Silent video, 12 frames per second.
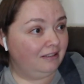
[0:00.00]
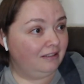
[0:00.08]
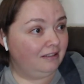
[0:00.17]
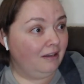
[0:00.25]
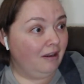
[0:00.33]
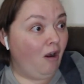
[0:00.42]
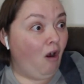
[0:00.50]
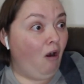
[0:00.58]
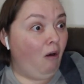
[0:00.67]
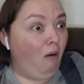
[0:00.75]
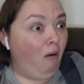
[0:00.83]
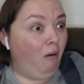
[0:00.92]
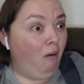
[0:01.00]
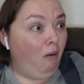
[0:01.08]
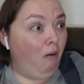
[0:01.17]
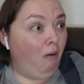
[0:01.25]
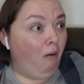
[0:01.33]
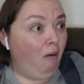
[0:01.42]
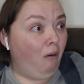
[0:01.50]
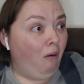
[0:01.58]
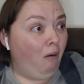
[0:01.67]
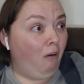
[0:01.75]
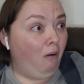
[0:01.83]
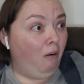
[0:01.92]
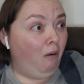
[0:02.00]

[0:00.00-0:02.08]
(no one is talking)